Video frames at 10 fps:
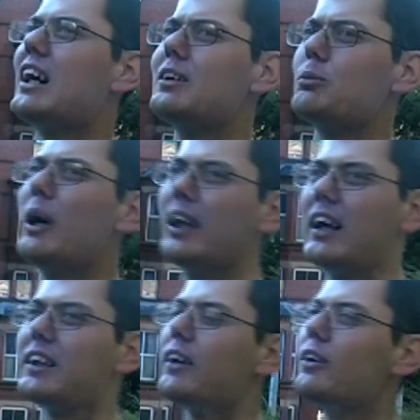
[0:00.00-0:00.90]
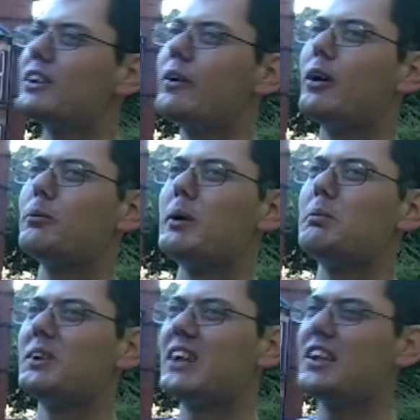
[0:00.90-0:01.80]
as well, and I also hold
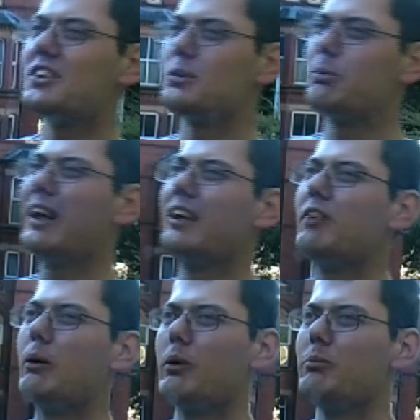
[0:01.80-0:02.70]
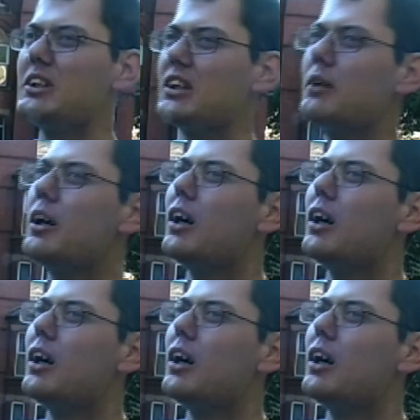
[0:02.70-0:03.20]
people's hands as well if they want me to,